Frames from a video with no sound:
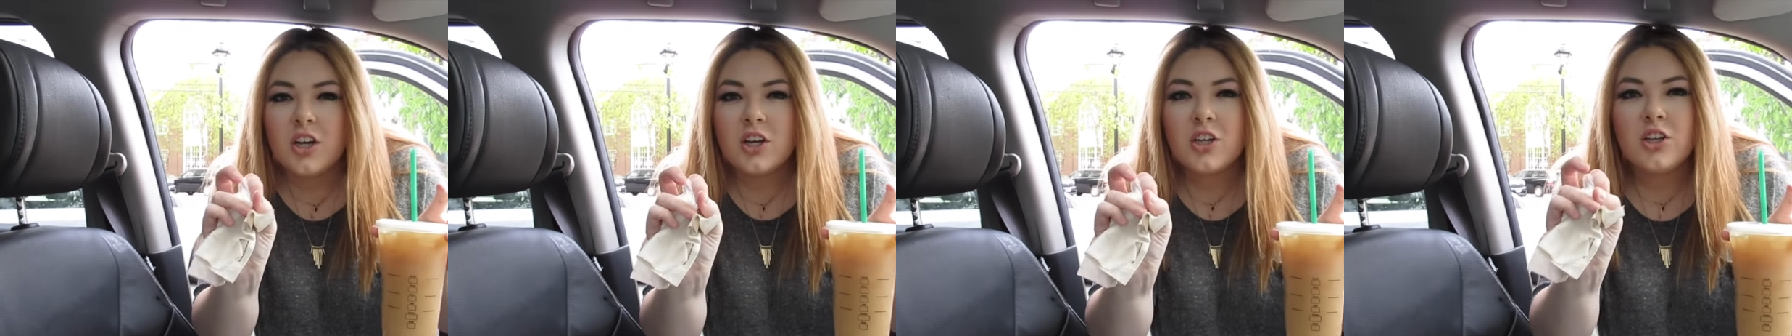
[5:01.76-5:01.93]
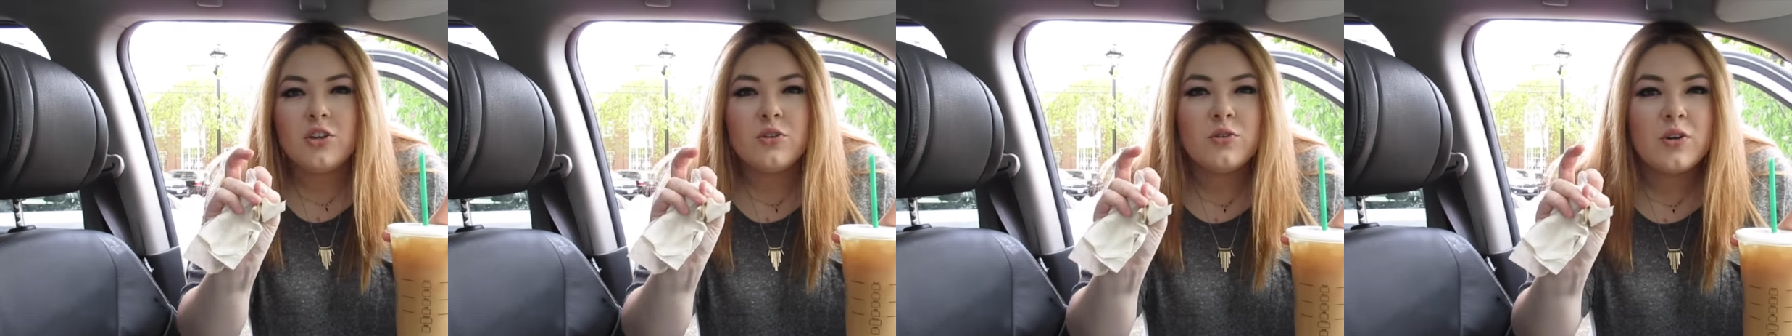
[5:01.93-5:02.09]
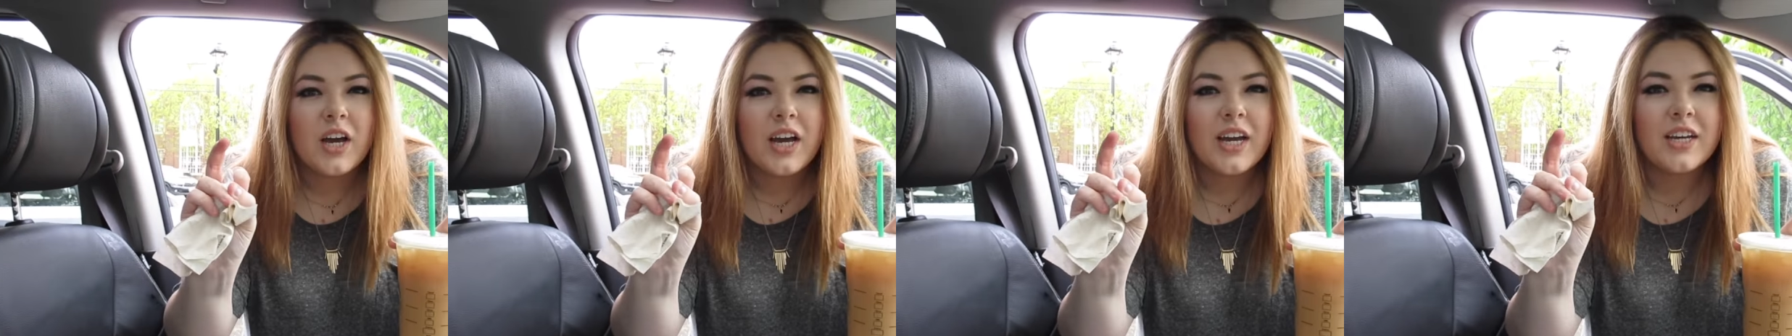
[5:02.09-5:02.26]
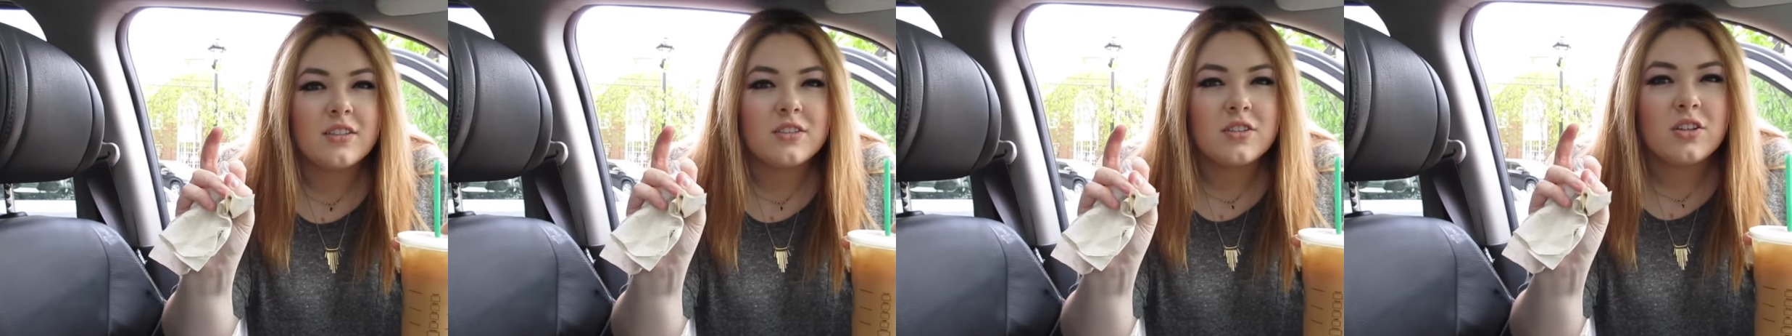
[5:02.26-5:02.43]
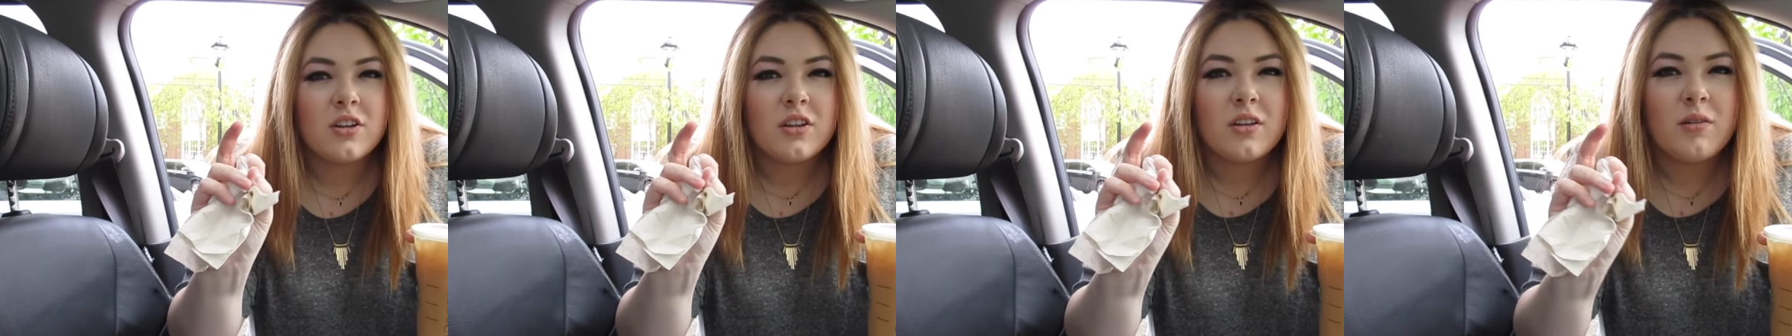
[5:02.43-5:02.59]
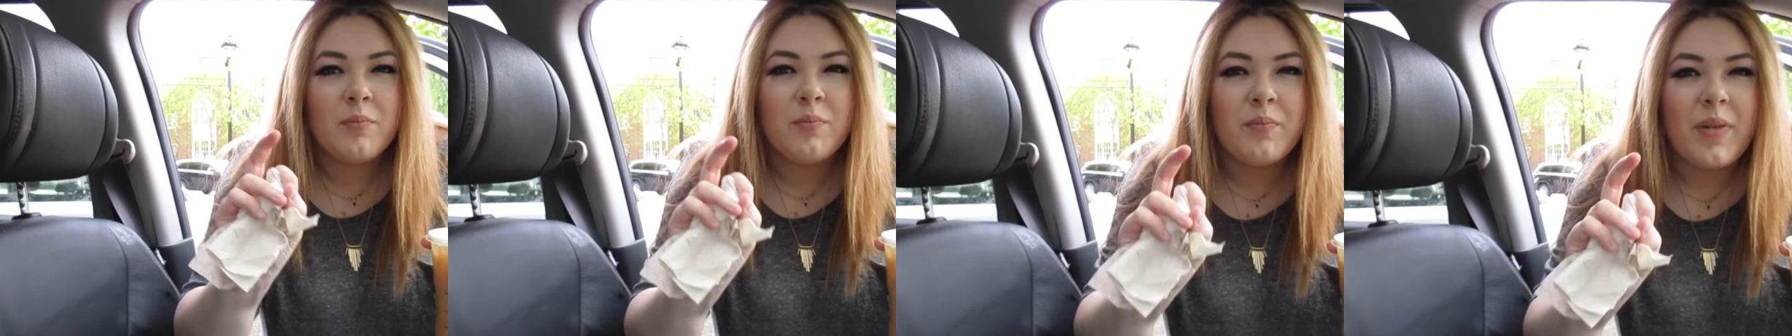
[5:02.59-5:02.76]
You guys
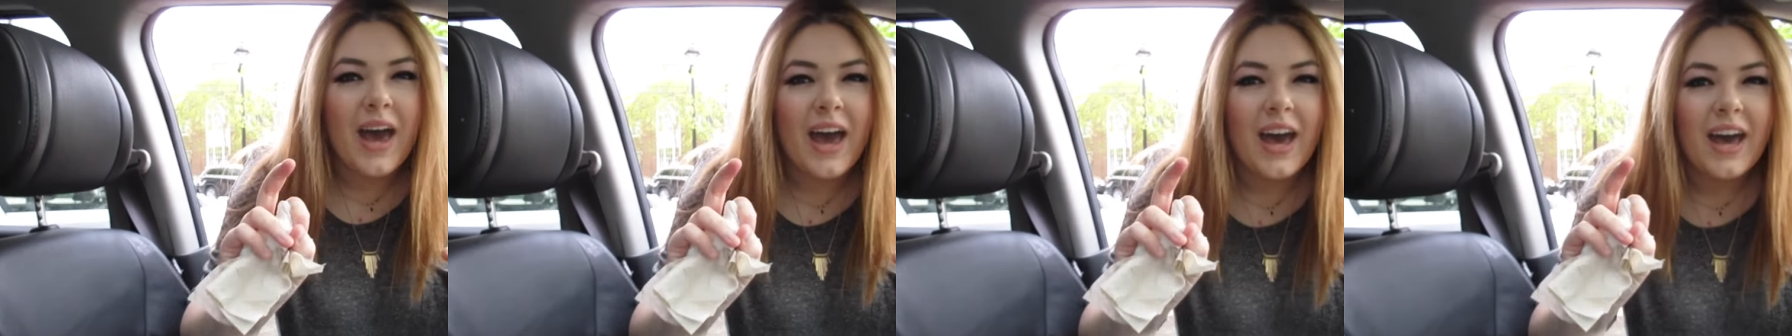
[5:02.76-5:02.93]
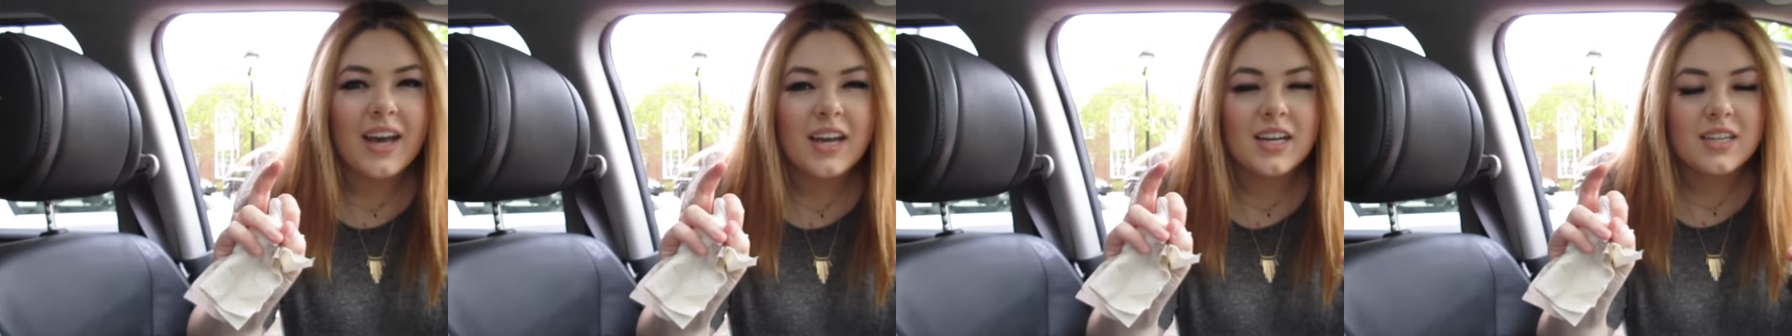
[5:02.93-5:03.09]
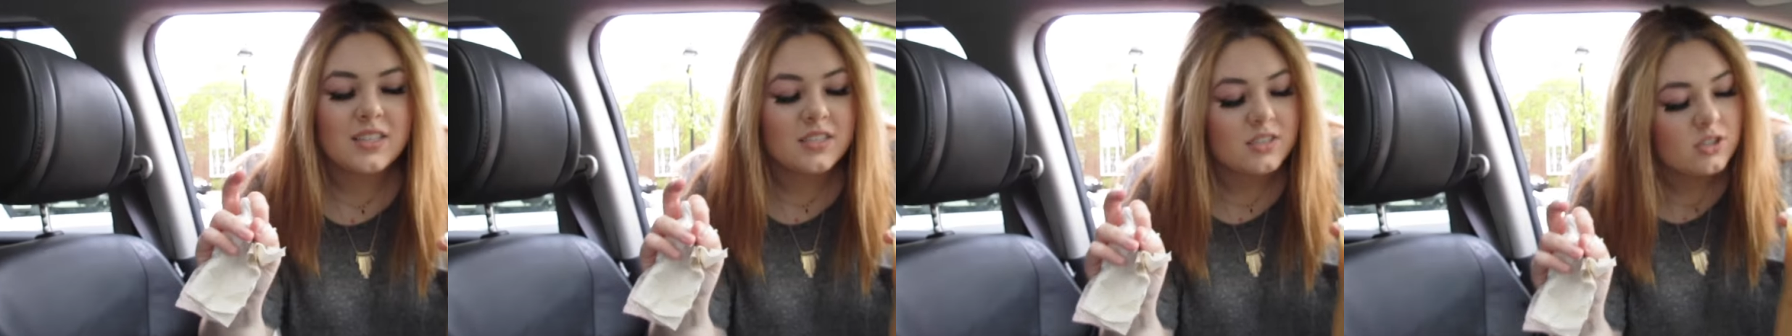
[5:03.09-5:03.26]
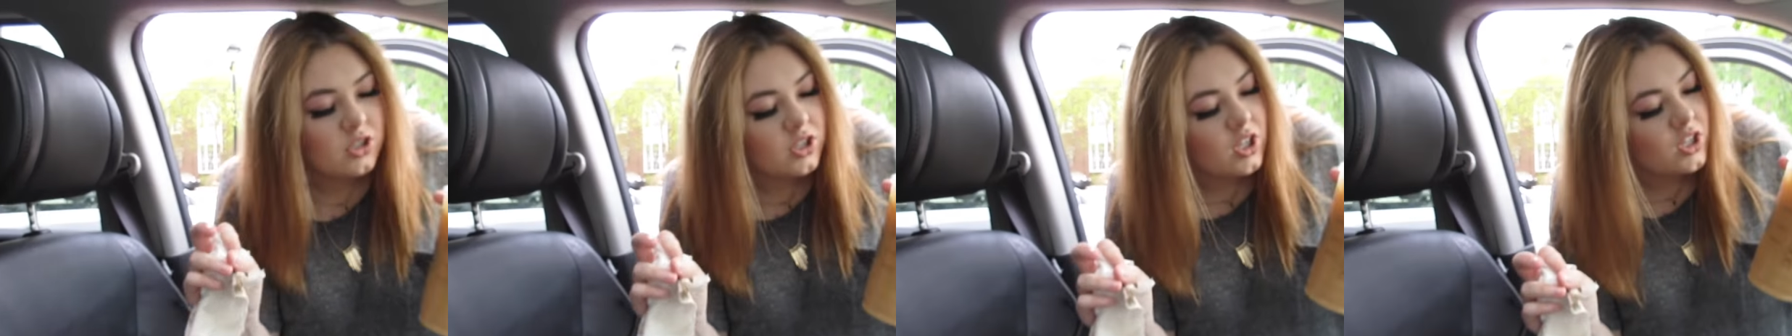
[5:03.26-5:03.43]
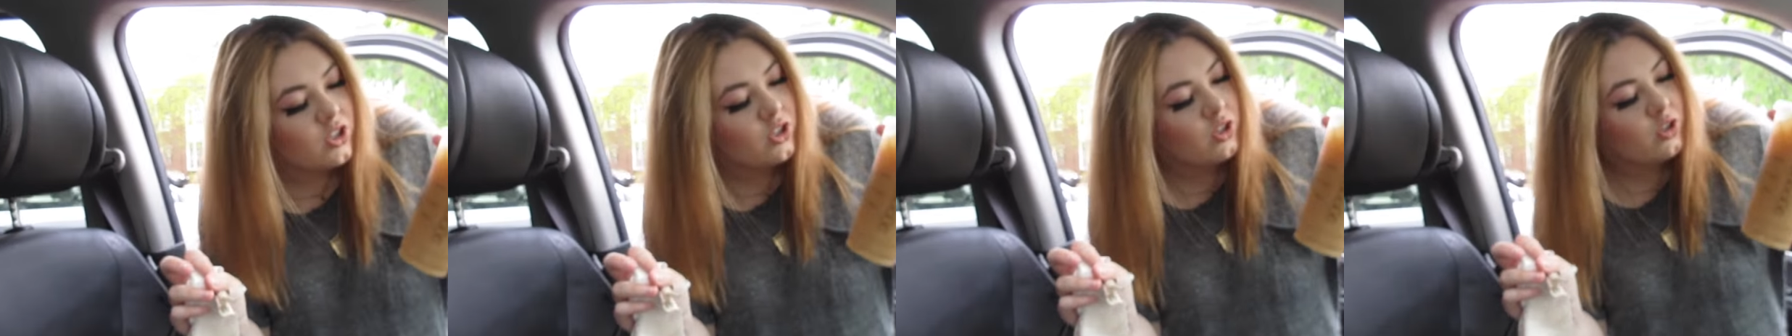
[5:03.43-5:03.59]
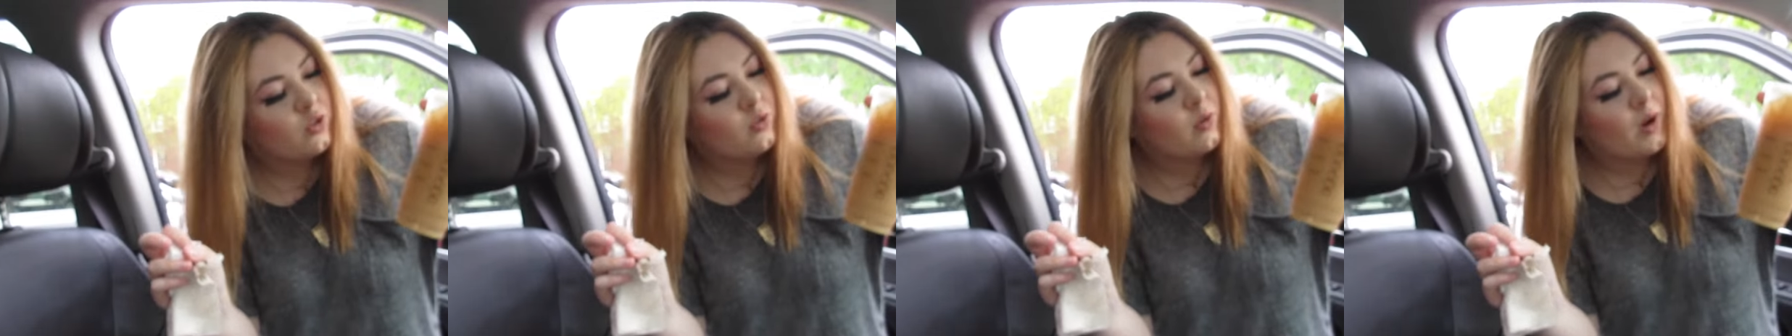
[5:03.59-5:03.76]
are the best.
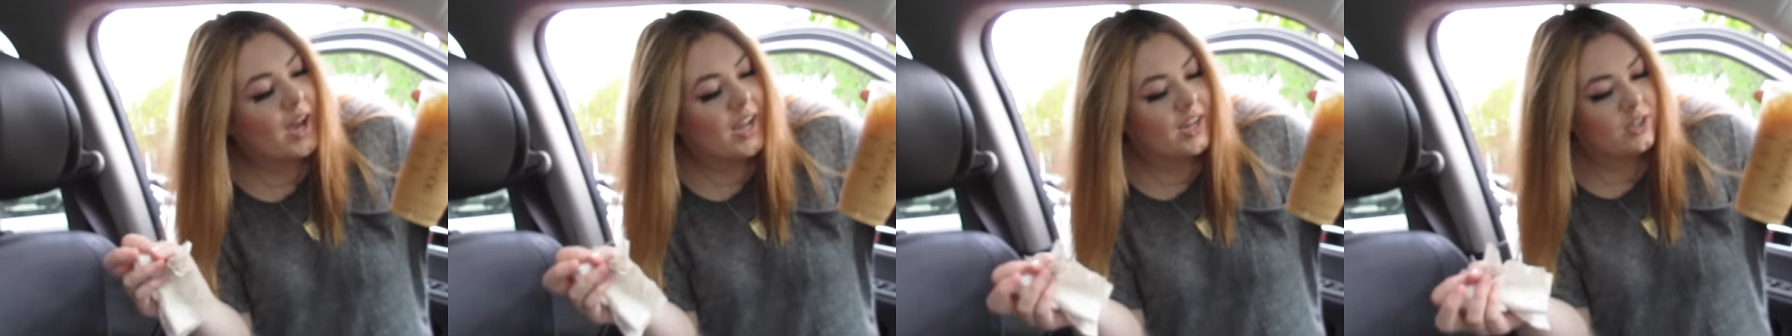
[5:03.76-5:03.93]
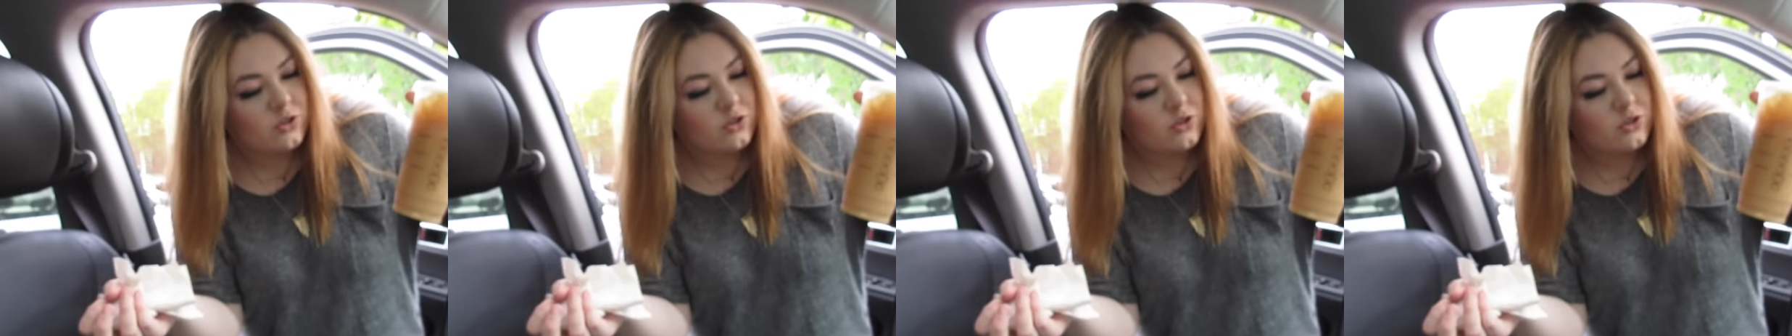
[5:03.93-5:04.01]
I